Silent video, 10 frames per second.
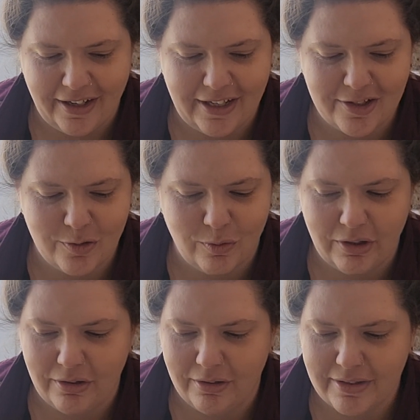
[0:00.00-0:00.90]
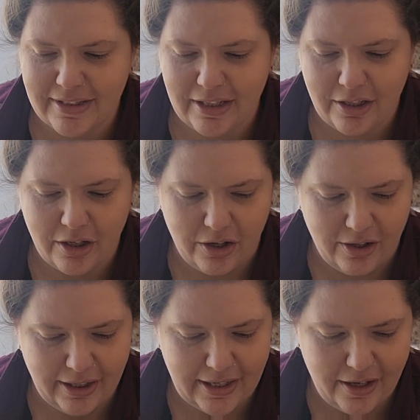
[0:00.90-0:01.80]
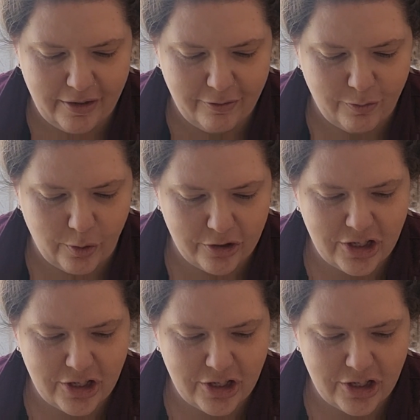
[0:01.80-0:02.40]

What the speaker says: guess we'll see y'all again for